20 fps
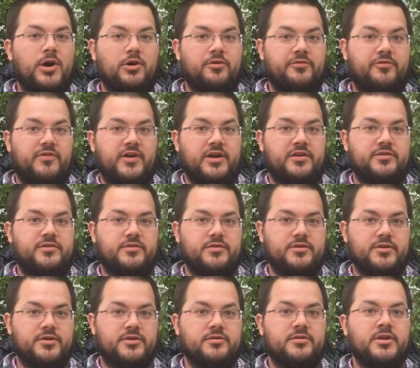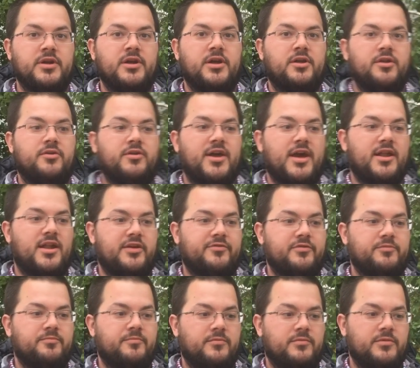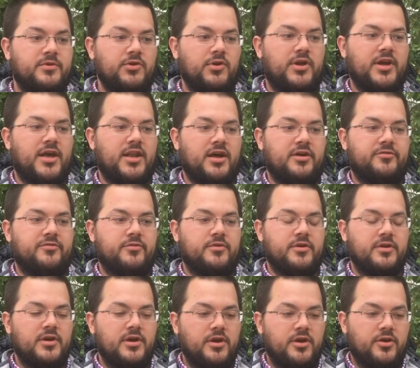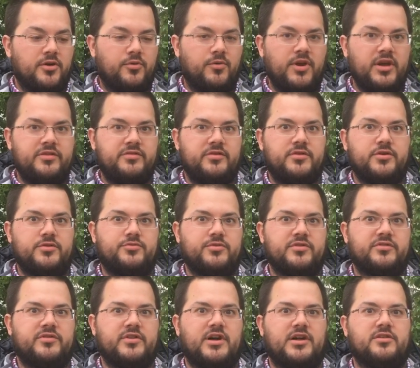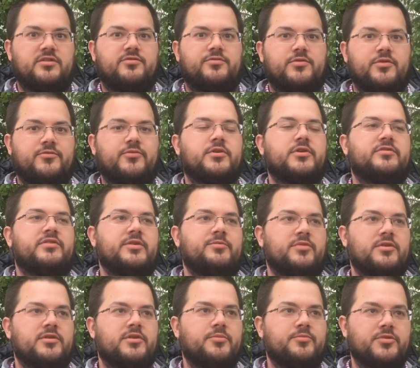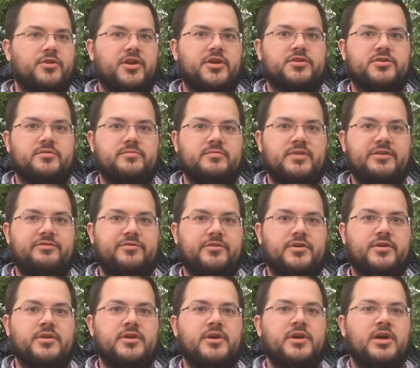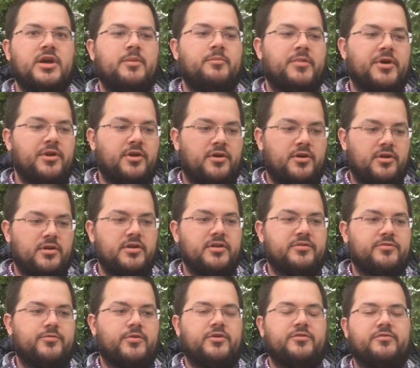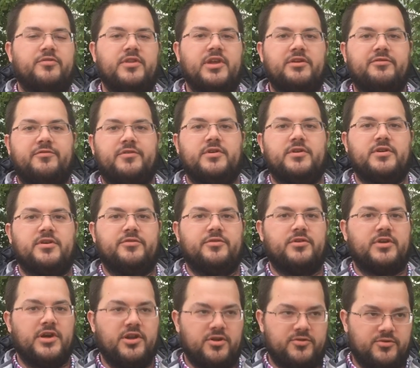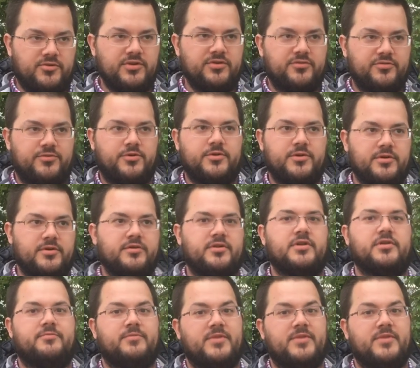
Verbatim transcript: wow factor. You know, you can have crazy good results for example, computational method. But all is worth nothing if you cannot transfer the